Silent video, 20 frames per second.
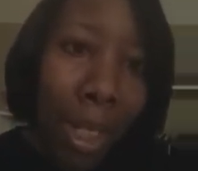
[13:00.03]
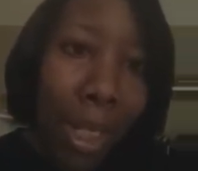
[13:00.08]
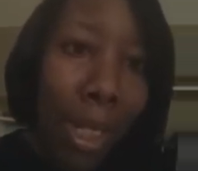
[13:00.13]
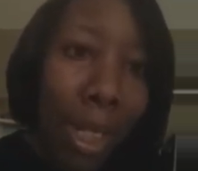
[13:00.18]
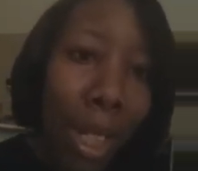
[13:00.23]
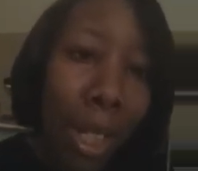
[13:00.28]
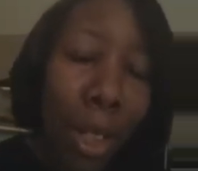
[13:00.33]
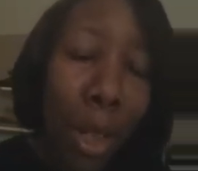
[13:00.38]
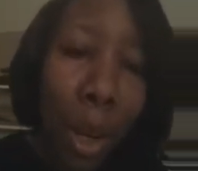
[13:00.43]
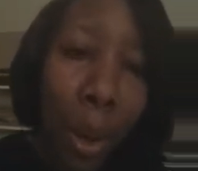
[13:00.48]

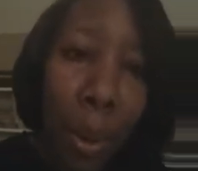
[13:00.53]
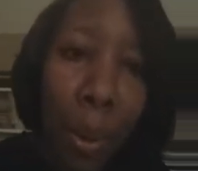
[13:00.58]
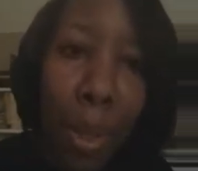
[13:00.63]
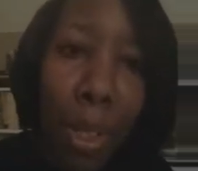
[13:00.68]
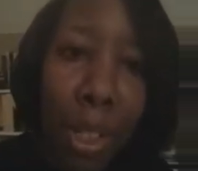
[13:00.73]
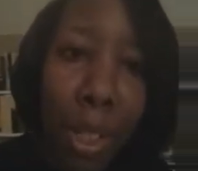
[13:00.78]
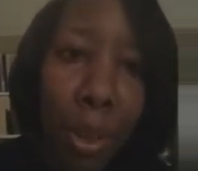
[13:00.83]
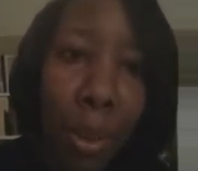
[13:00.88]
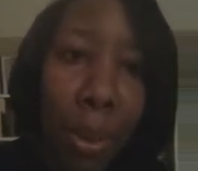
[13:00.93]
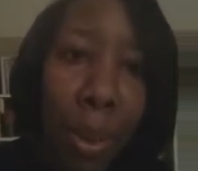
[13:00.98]
to
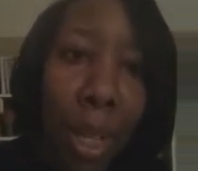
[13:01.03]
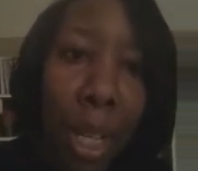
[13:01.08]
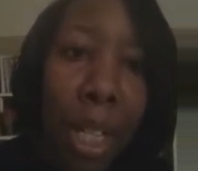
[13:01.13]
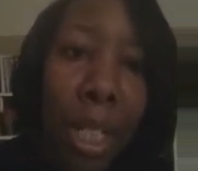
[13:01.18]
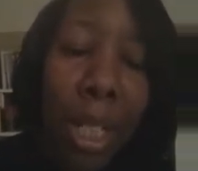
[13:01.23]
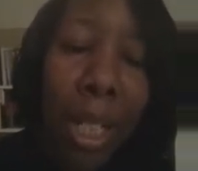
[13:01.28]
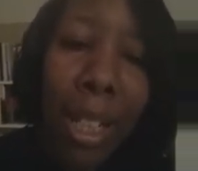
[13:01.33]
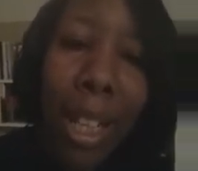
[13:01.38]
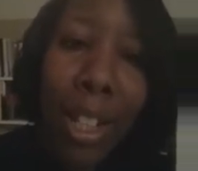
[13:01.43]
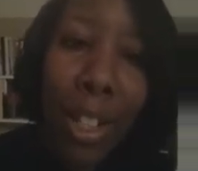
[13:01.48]
encourage you,
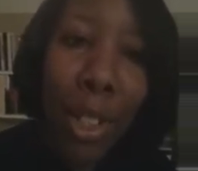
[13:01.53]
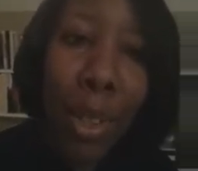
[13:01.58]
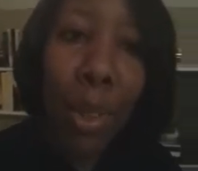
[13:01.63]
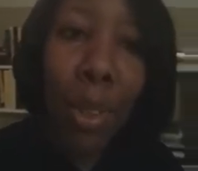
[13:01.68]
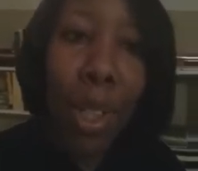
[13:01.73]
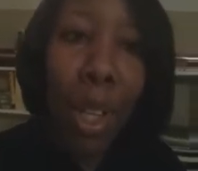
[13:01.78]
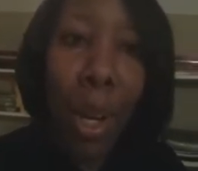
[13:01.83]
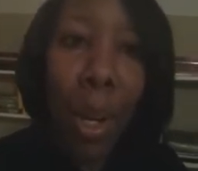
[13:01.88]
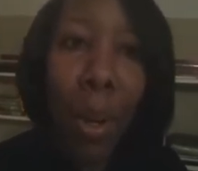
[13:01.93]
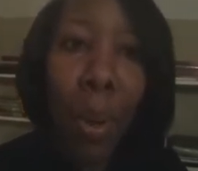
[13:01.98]
to let
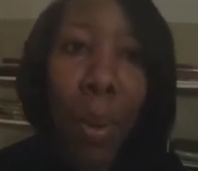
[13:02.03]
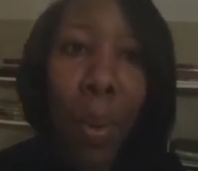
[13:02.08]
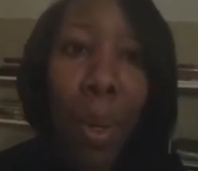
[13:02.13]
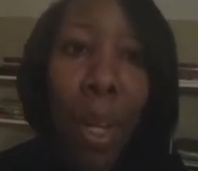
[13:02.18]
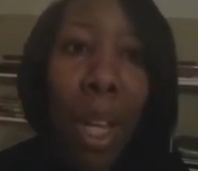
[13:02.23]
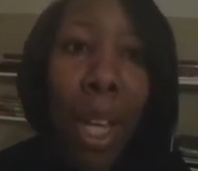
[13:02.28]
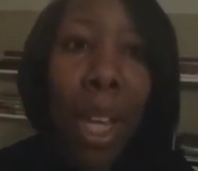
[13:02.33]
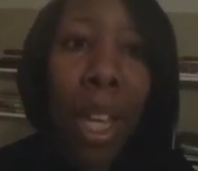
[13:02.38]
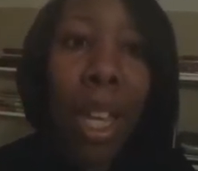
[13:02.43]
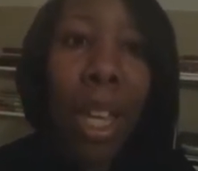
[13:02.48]
you
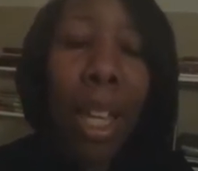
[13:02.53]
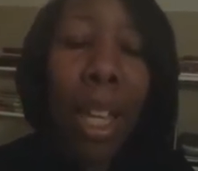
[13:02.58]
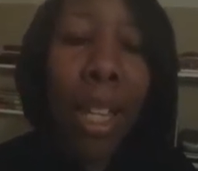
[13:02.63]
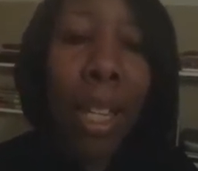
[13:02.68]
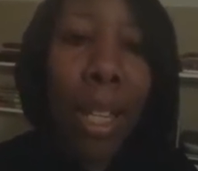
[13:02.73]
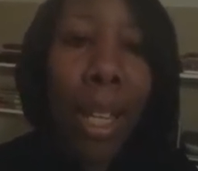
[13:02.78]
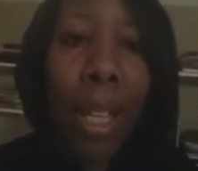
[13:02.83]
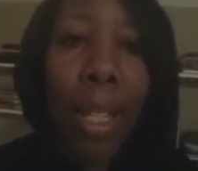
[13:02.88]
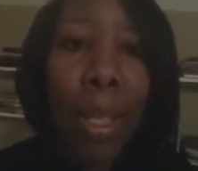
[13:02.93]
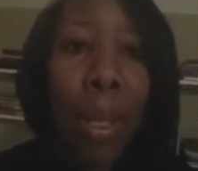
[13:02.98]
know
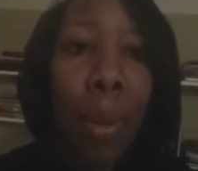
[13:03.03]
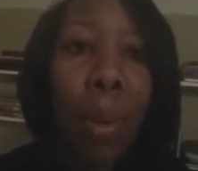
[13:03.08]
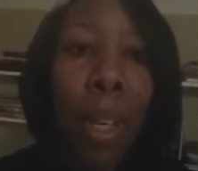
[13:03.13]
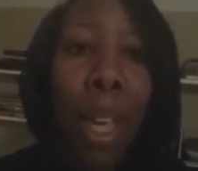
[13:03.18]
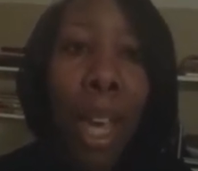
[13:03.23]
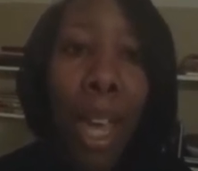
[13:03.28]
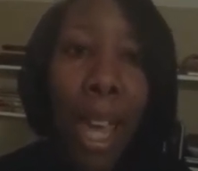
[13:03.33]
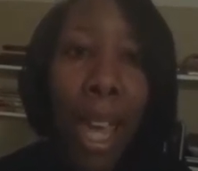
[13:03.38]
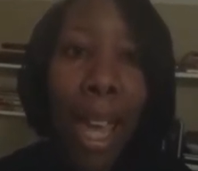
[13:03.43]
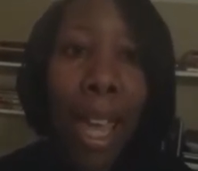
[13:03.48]
it's
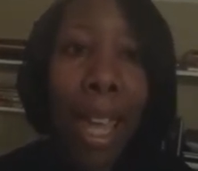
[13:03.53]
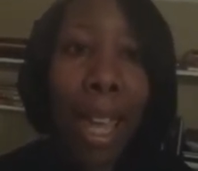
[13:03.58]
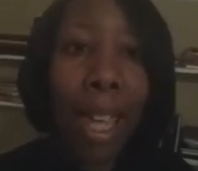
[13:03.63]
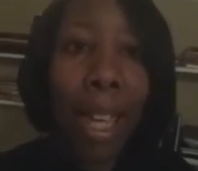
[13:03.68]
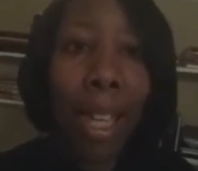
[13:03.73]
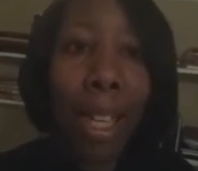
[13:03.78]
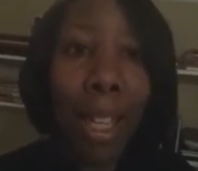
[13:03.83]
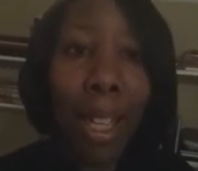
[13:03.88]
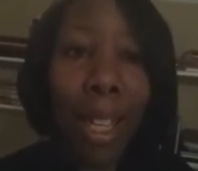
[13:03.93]
okay